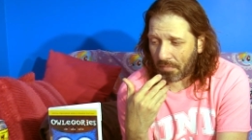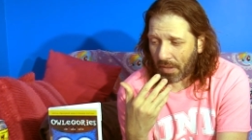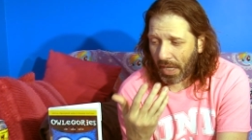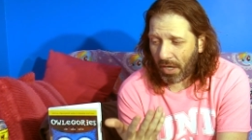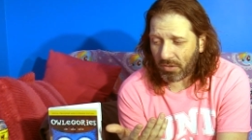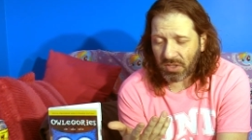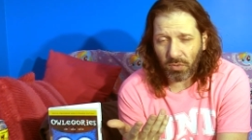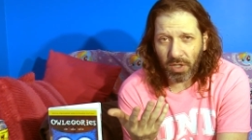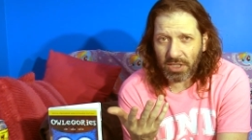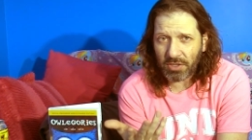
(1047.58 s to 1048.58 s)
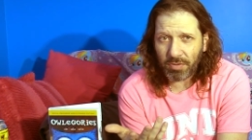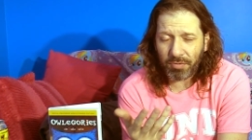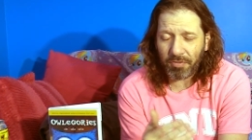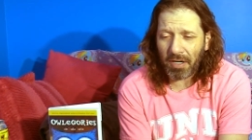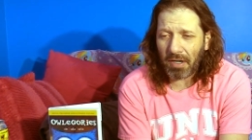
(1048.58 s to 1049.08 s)
how's the rest of
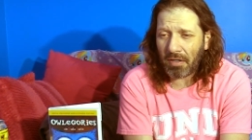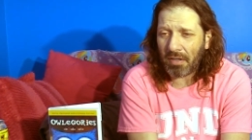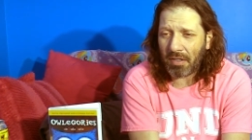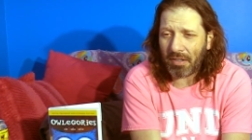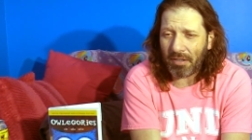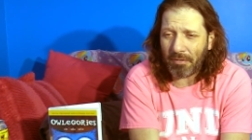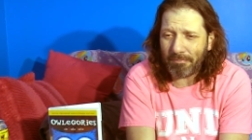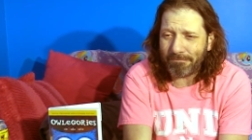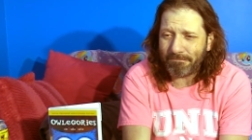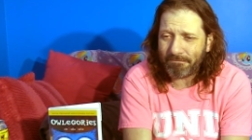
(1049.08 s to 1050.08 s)
it fair? Um,